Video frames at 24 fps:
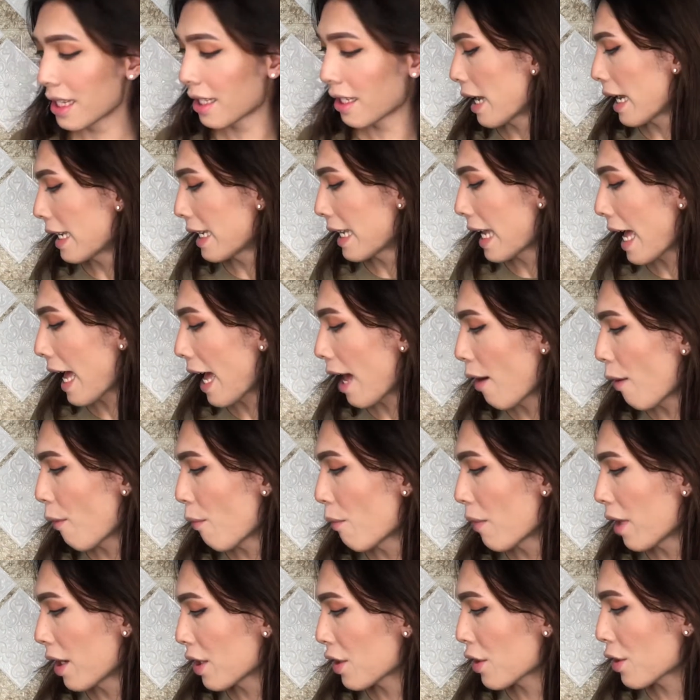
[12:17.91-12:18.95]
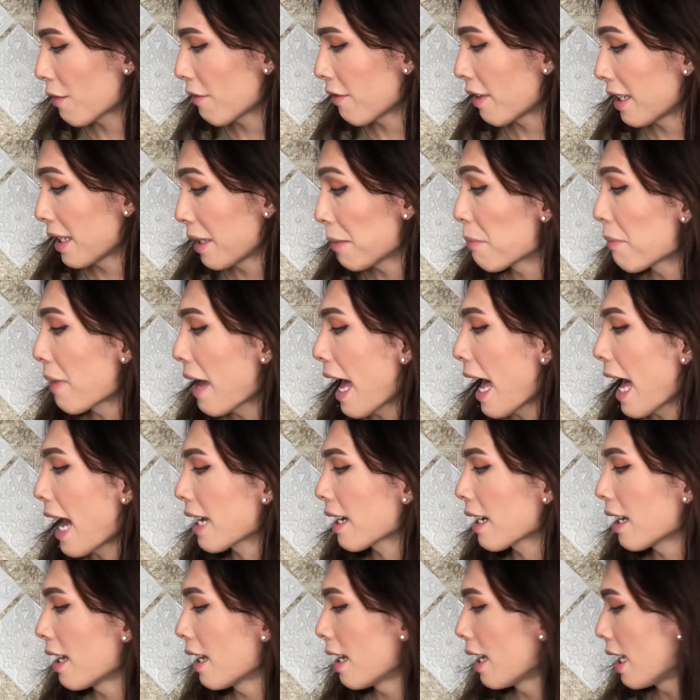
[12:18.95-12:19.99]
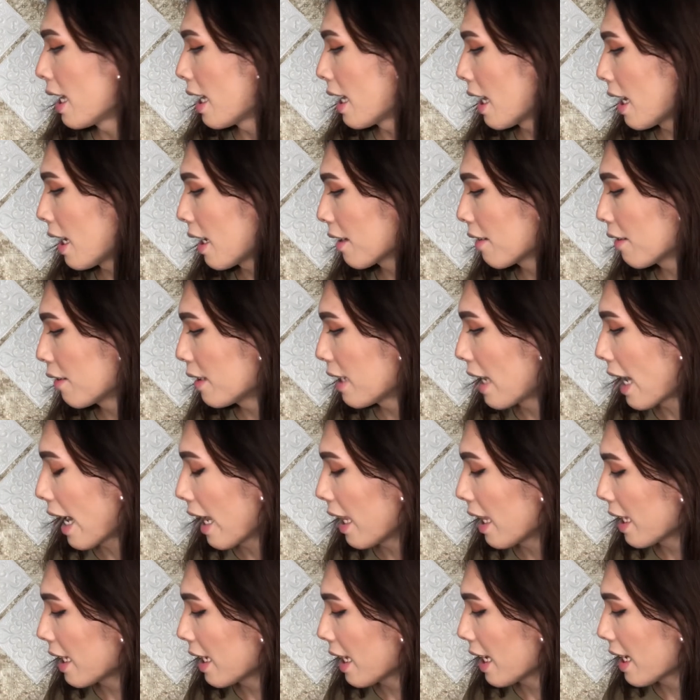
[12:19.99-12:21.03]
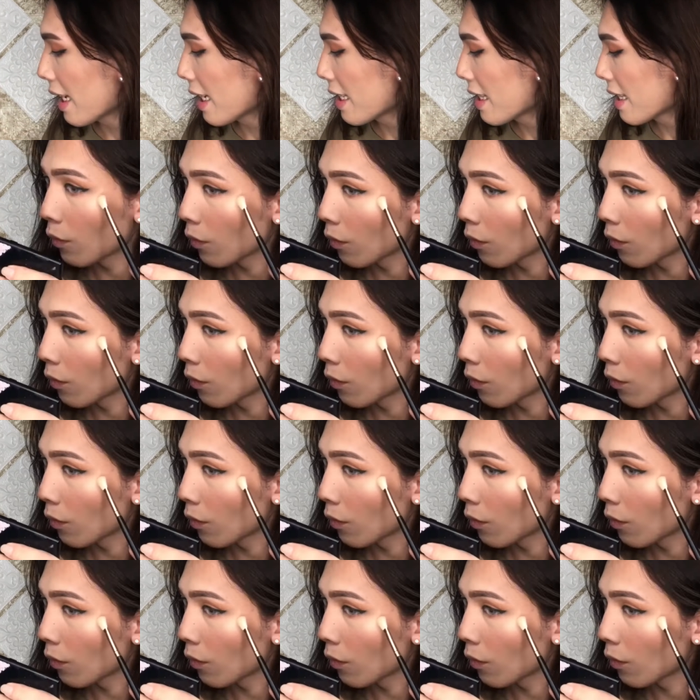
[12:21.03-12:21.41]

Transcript: and how much of an impact a good highlight is.